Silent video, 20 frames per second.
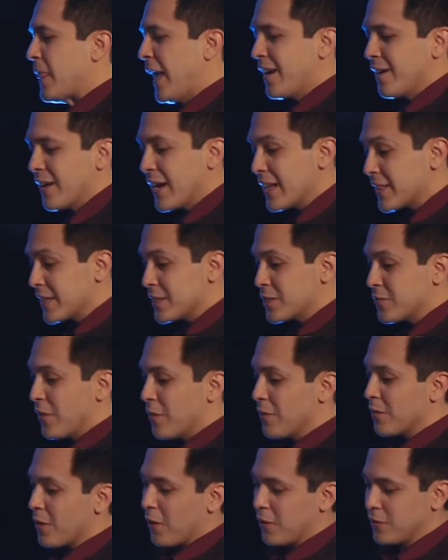And I'll get these
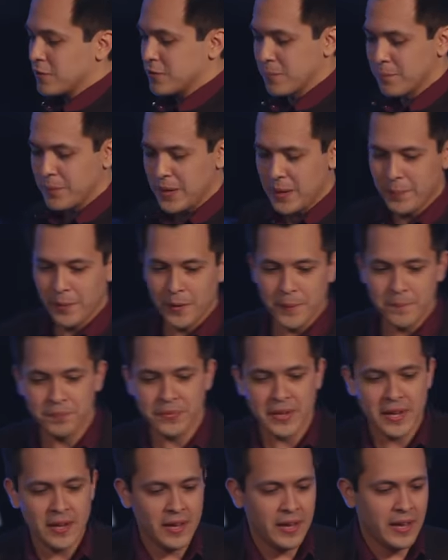phone calls from people,
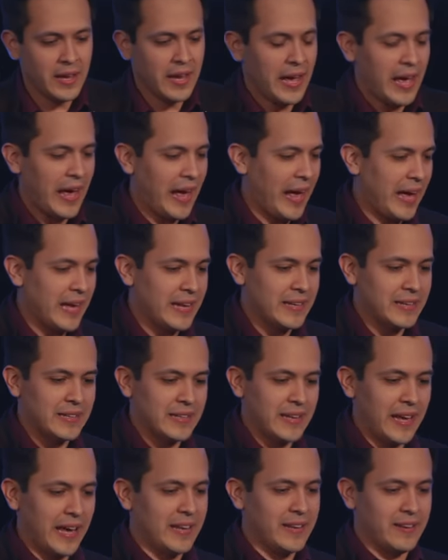and,
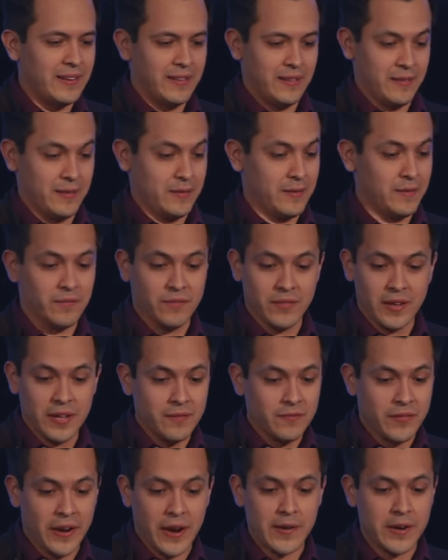and
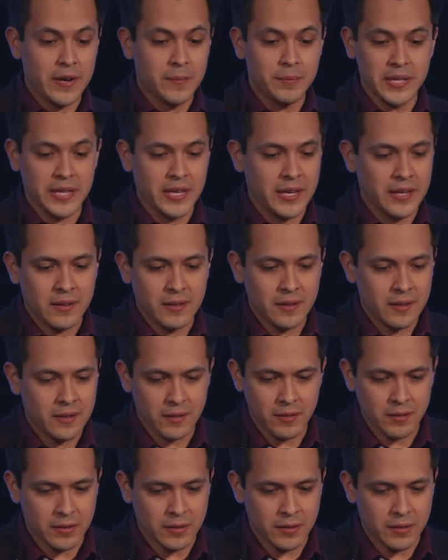invariably,